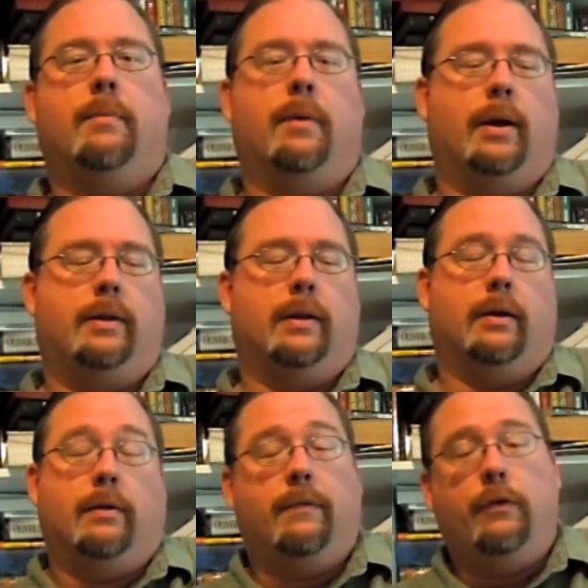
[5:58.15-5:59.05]
But uh,
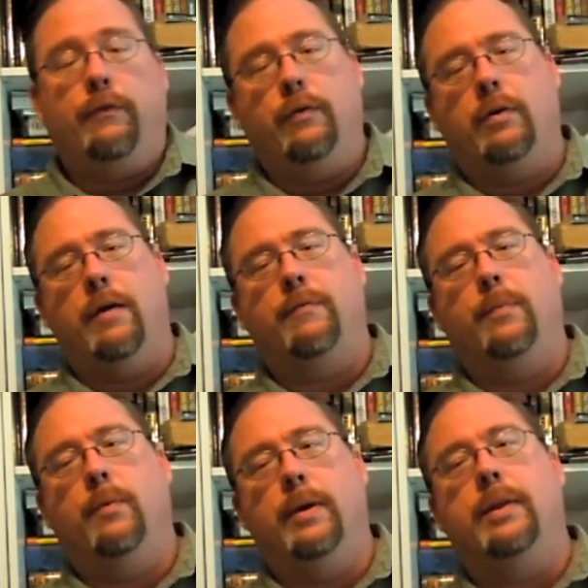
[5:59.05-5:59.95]
if you feel
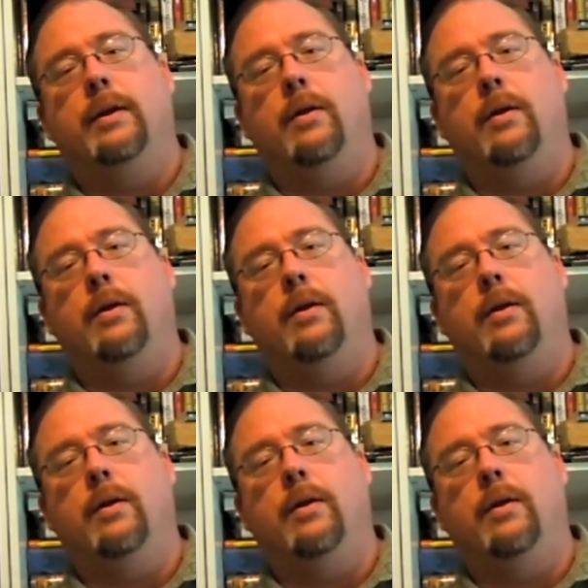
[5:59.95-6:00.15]
comfortable with it,